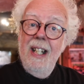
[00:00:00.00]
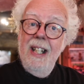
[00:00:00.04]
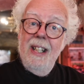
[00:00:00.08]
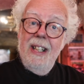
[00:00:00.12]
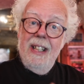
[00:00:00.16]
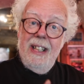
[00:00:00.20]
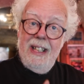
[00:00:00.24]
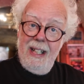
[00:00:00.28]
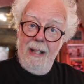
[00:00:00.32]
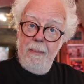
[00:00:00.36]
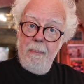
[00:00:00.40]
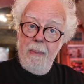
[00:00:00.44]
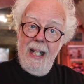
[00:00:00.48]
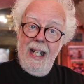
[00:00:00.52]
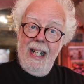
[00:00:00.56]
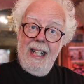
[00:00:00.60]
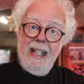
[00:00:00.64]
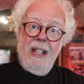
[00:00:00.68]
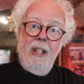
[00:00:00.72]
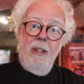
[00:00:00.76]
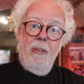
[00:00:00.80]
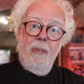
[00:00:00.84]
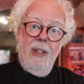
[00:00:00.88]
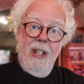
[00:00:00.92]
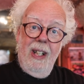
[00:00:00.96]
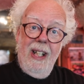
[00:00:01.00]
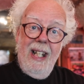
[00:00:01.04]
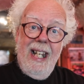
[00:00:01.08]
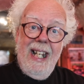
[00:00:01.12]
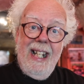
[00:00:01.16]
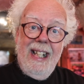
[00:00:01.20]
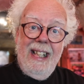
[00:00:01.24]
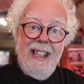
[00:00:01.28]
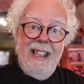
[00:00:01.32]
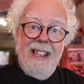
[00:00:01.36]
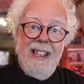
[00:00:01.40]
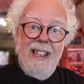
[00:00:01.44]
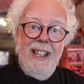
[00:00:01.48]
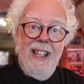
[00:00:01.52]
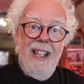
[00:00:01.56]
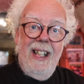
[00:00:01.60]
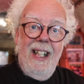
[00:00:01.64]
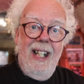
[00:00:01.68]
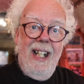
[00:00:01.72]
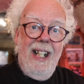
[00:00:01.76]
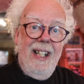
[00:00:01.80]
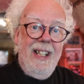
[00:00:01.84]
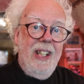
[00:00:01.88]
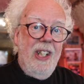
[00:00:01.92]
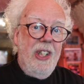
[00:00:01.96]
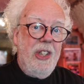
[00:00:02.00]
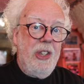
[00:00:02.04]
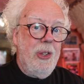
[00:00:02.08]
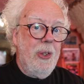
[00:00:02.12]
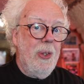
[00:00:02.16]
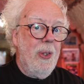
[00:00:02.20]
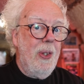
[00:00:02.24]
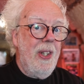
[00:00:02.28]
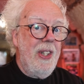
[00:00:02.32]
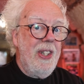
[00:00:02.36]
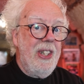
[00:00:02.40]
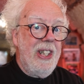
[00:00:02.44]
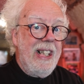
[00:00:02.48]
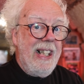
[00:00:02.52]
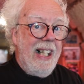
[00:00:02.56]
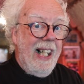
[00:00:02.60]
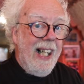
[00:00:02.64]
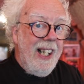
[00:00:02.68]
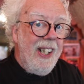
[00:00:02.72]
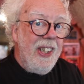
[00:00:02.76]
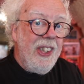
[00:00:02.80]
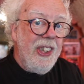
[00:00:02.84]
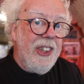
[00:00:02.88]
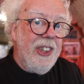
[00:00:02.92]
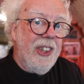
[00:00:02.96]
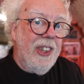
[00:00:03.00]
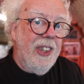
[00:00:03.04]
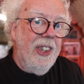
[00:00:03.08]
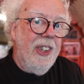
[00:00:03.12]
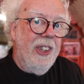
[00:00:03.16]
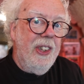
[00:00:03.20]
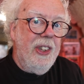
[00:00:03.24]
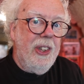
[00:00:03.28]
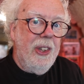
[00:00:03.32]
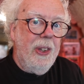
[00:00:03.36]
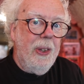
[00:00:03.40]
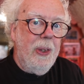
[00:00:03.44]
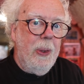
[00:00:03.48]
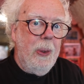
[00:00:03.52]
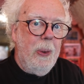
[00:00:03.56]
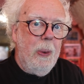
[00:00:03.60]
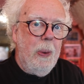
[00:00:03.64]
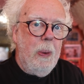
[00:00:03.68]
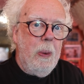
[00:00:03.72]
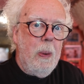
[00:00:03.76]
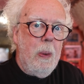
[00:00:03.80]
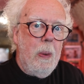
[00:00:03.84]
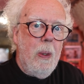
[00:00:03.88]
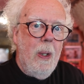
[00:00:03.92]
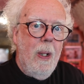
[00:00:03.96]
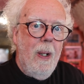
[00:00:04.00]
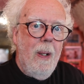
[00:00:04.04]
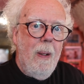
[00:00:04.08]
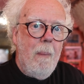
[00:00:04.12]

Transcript: Sit back, relax, and enjoy the answer to